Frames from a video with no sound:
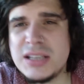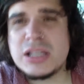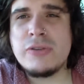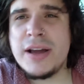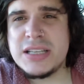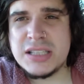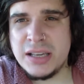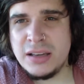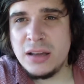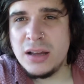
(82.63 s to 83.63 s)
It's the greatest
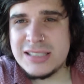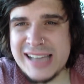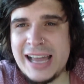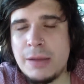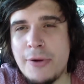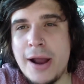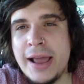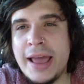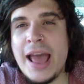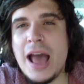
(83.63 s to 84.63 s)
thing. Take a
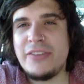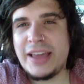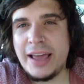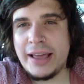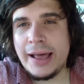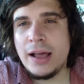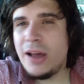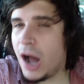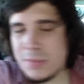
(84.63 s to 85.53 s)
break. Have a Kit Kat.